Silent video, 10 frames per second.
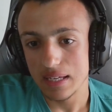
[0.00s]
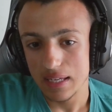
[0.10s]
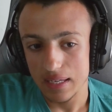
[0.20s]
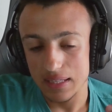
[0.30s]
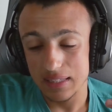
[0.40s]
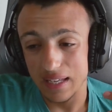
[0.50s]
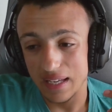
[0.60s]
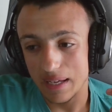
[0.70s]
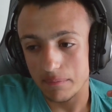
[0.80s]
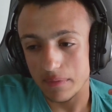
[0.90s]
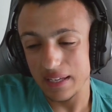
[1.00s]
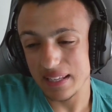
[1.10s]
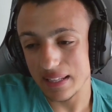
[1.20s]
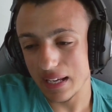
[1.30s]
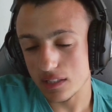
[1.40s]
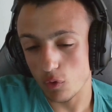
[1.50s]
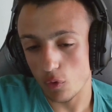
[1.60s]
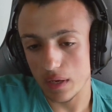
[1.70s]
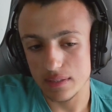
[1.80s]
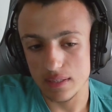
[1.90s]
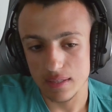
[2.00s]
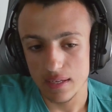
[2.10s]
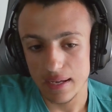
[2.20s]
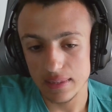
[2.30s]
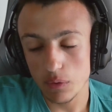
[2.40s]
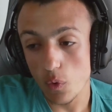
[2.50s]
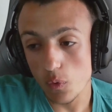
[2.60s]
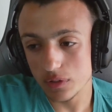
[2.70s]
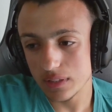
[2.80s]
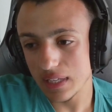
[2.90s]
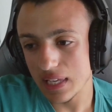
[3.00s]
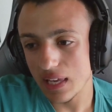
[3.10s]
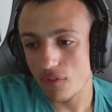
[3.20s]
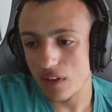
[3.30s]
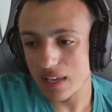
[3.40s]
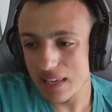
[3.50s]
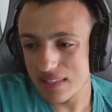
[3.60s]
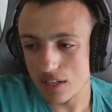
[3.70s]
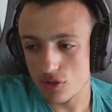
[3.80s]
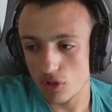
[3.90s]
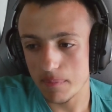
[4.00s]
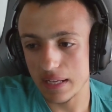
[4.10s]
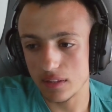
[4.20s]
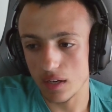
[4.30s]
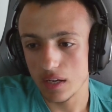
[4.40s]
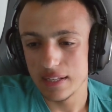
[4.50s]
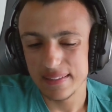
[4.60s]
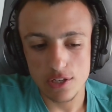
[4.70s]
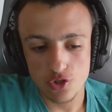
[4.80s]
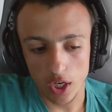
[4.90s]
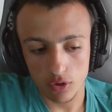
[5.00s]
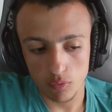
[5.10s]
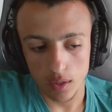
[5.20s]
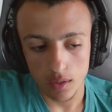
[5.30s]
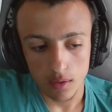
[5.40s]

in the next 4 races, and then we will see if he is actually better than Jack Doohan.